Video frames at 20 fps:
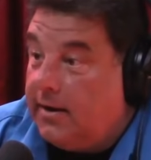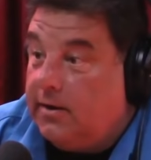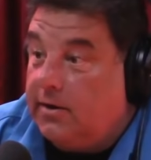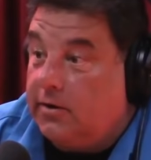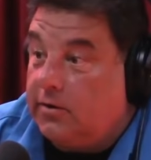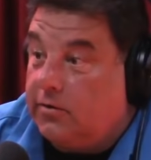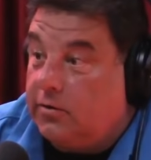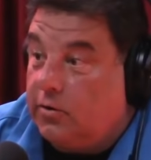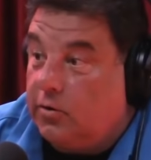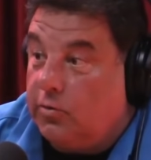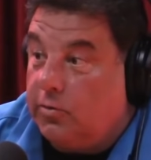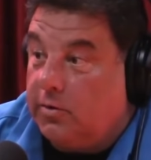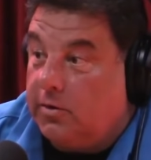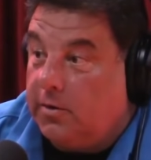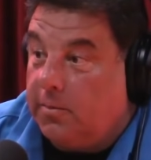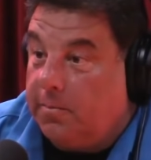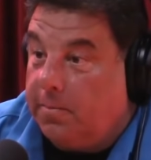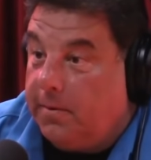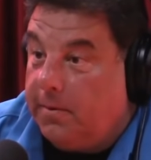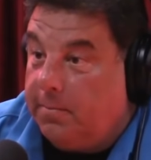just do it
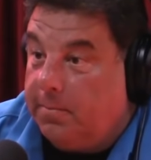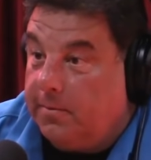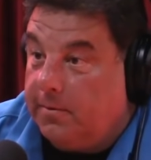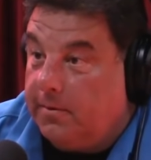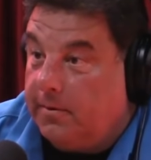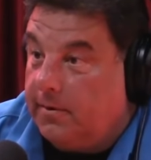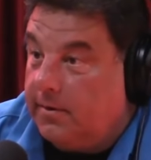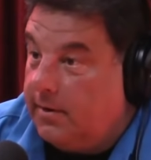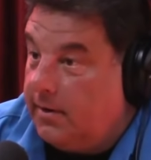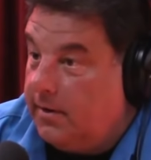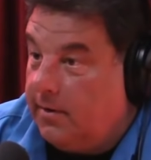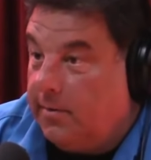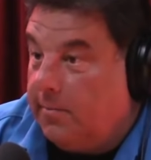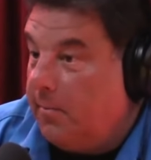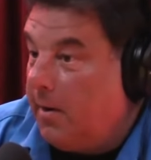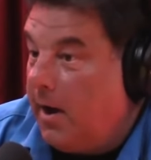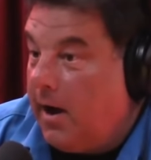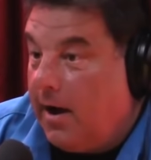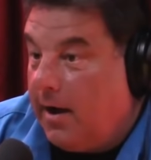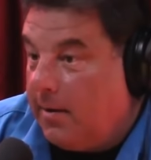to people in the
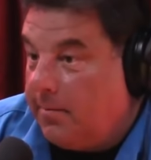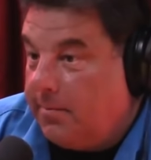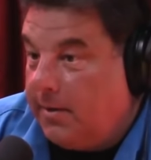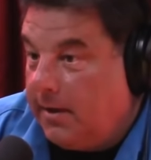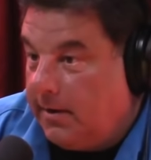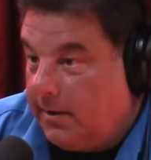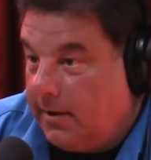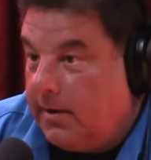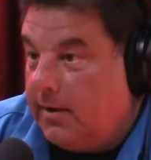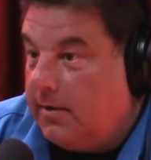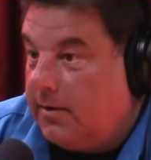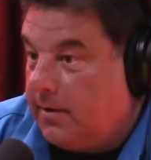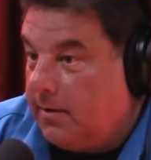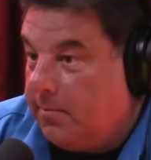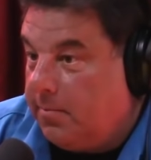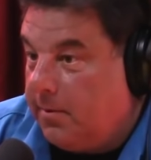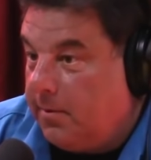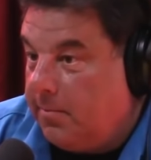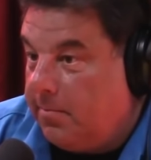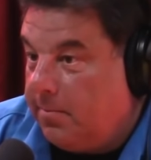mob. They did it to
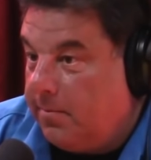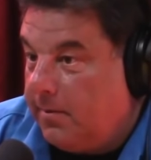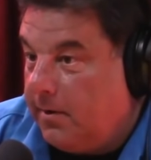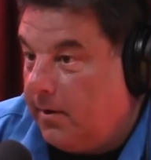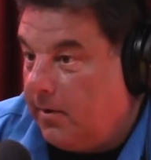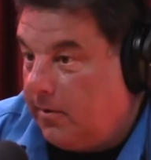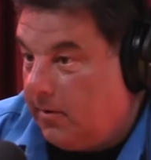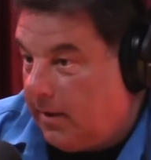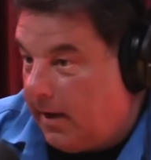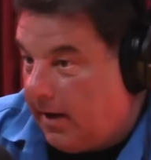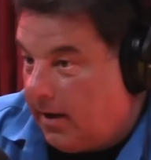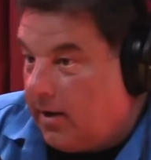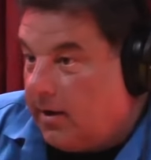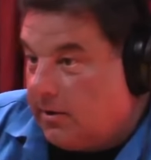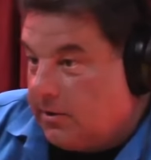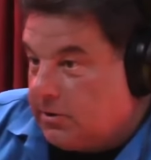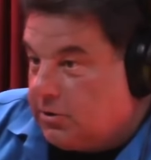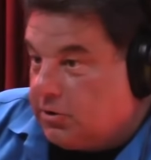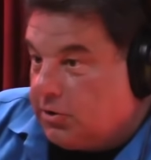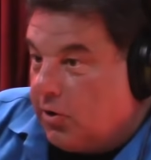people, you know, like on
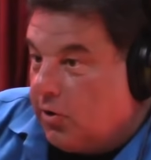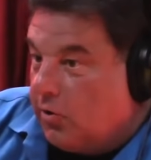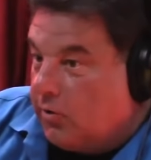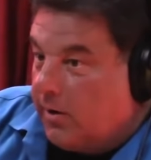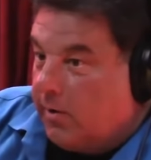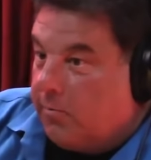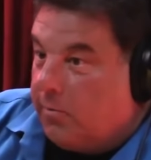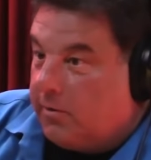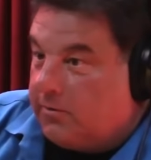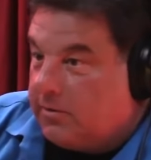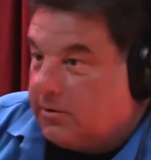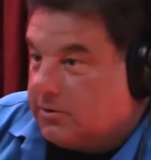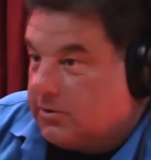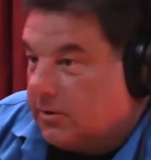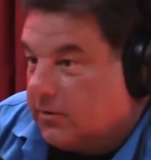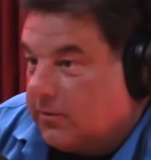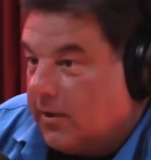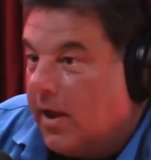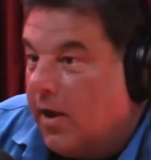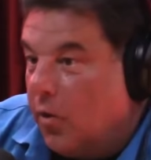the show. They wasn't
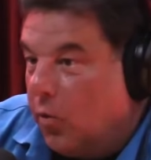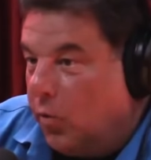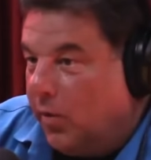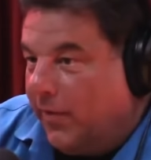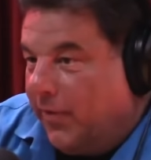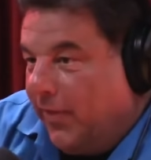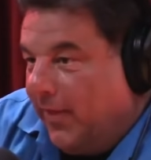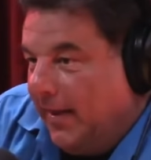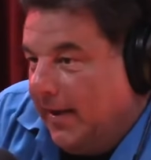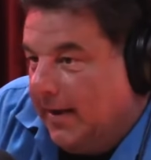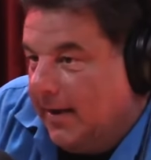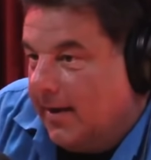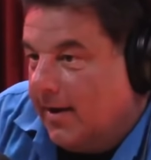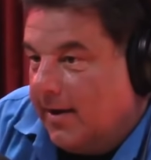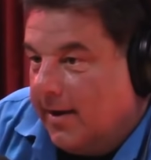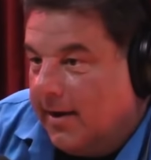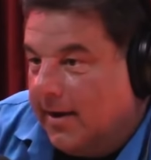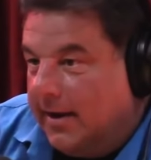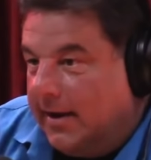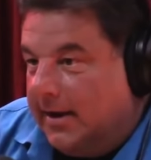just
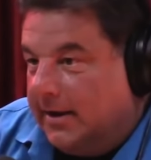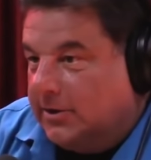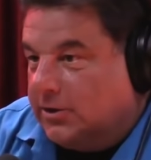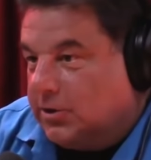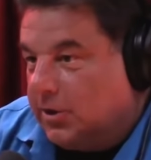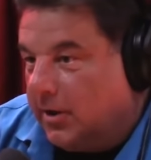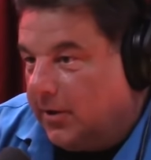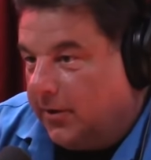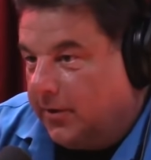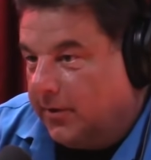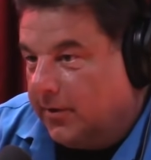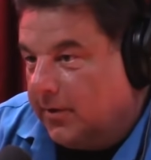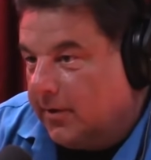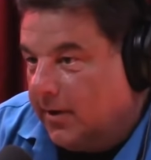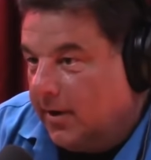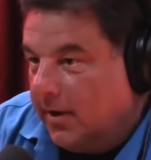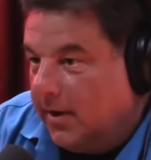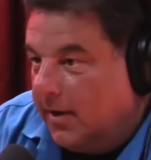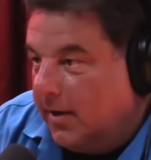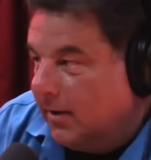within each other.
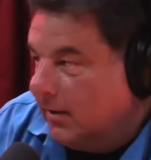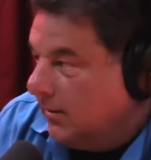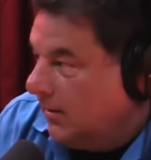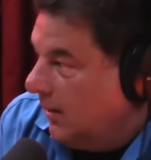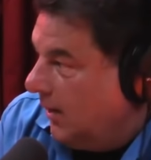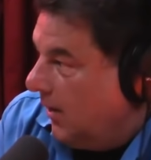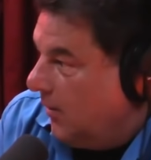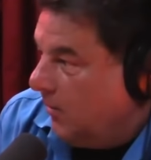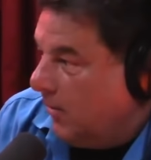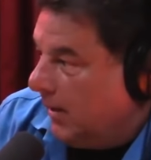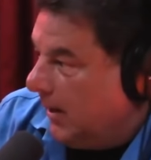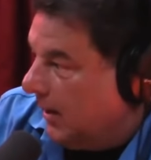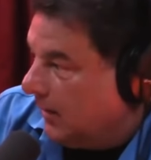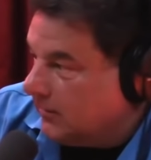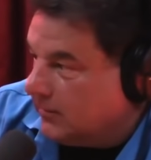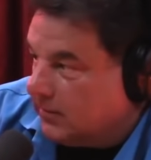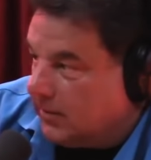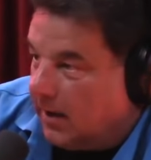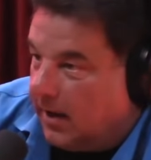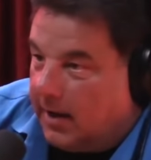Yeah. They went
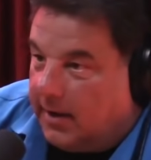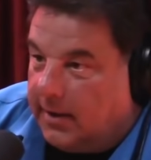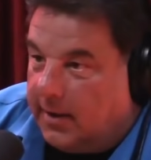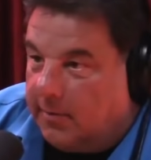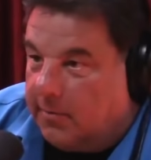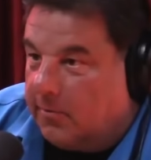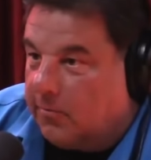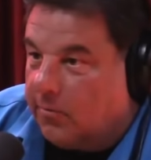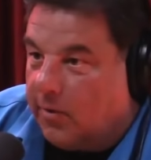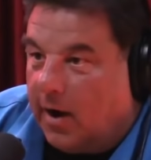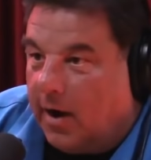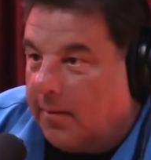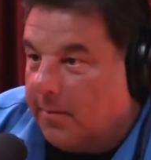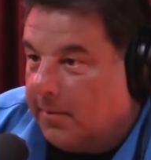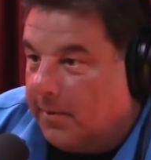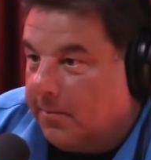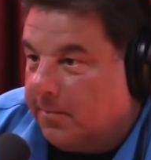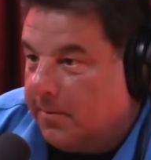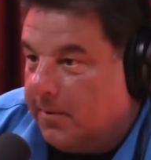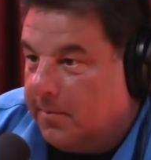outside. They were
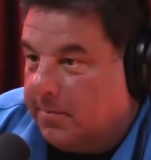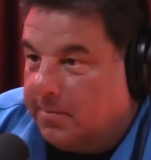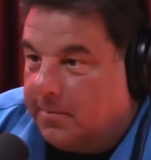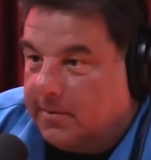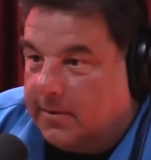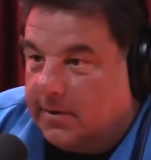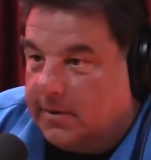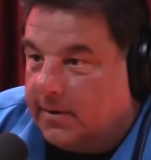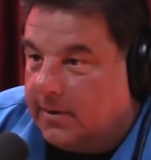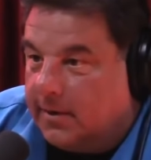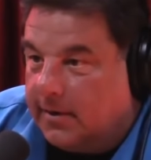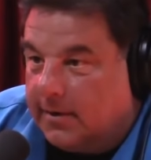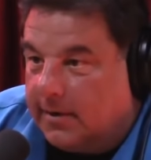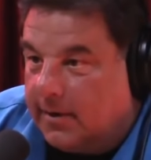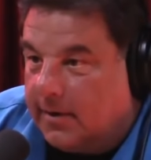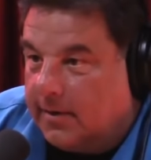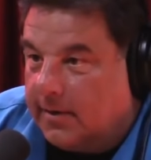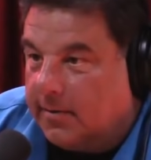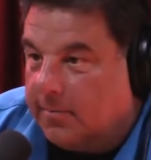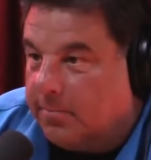robbing yeah. people and, yeah.
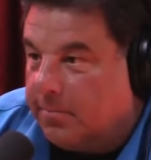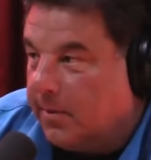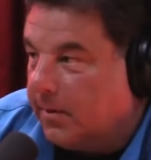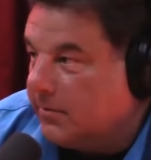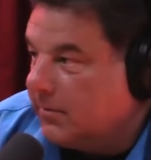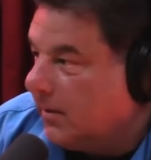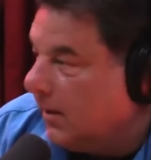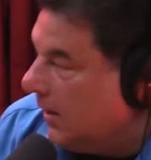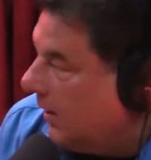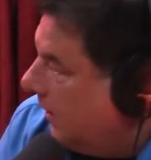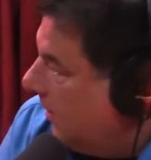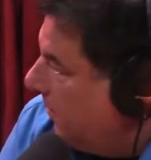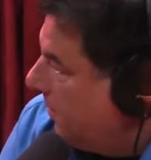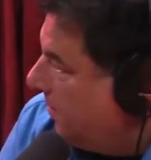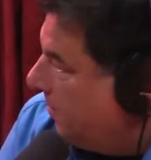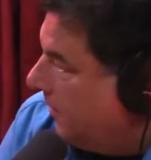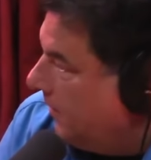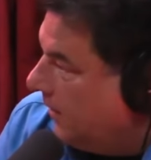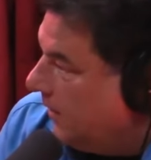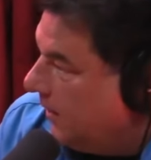and, and, busting
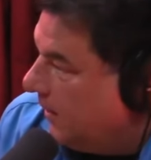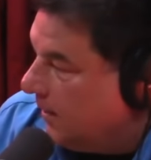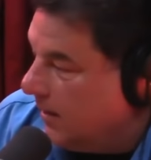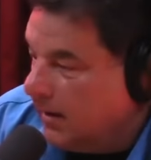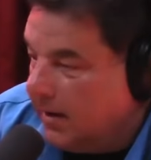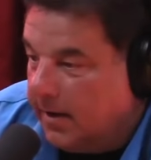up, uh,